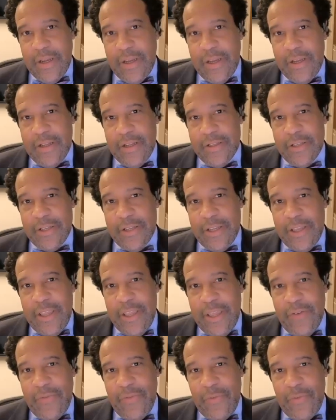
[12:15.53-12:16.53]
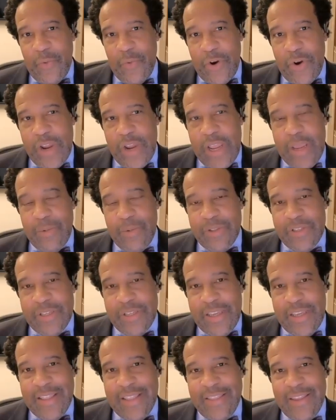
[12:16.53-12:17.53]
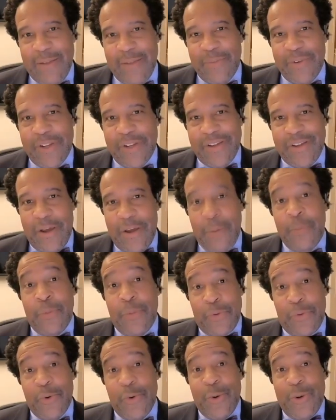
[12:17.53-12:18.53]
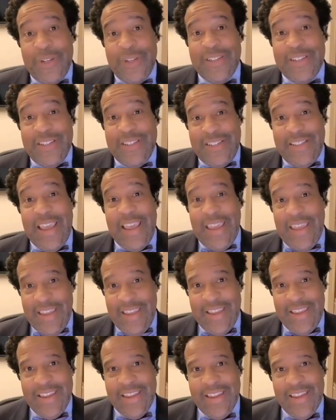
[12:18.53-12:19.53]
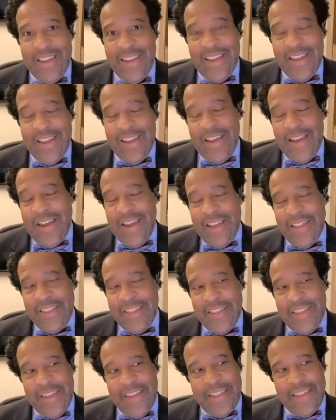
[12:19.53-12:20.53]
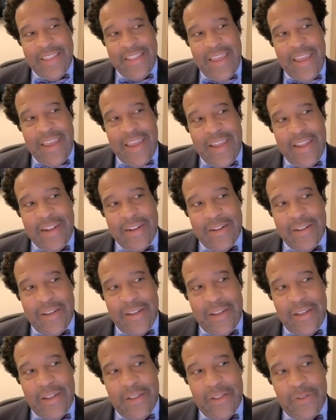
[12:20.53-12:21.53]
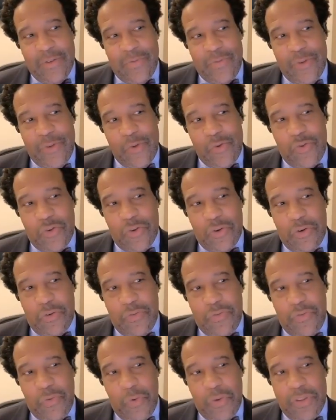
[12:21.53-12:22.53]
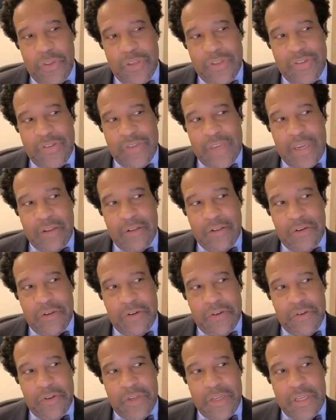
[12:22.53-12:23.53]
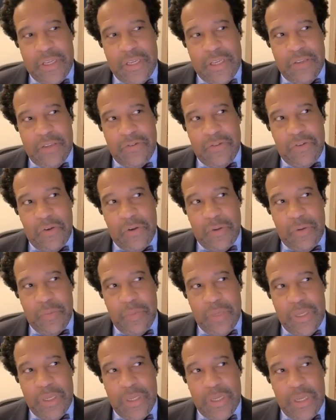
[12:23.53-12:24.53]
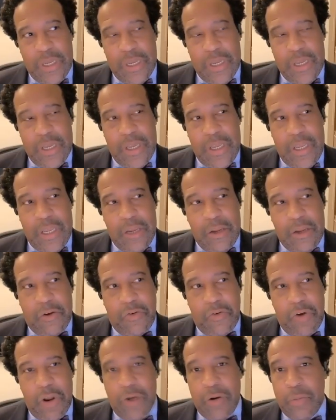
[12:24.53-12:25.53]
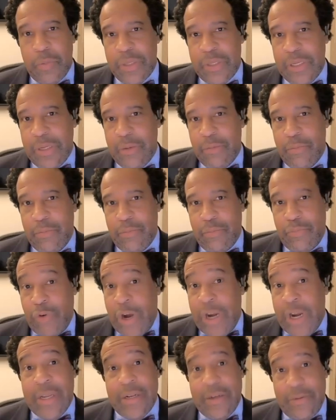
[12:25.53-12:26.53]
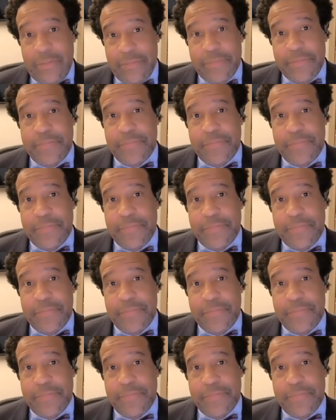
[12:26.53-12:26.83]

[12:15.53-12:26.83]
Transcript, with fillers: Uh, if we're able to get them to come through and to stay, I think that uh, the future for this sector is going to be incredibly bright.